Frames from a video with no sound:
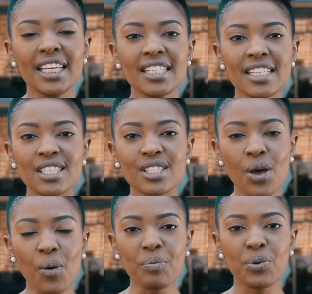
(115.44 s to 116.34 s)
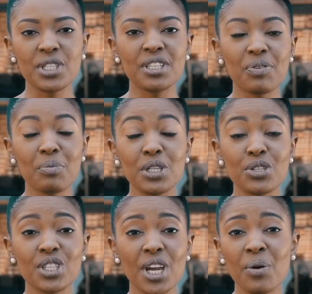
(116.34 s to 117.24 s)
It is so important for me
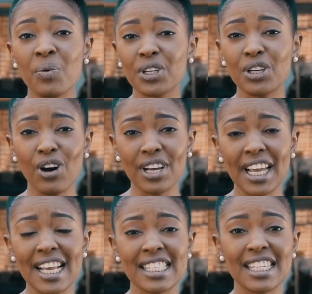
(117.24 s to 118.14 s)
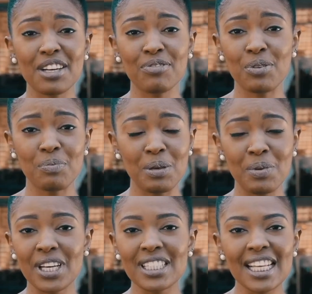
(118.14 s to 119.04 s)
to share what God has done for me,
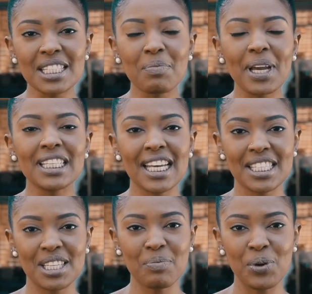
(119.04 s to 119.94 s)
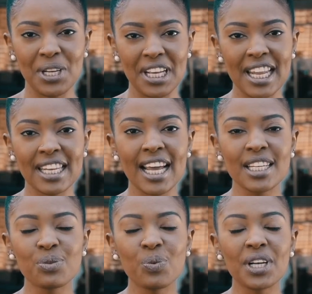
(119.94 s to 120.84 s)
because that's my testimony, and that
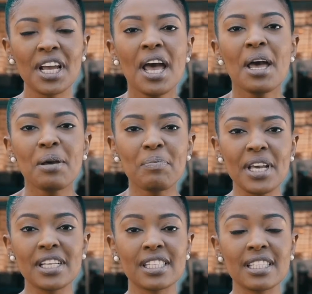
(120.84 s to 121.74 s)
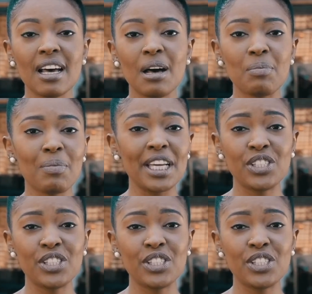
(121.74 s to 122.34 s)
is what makes my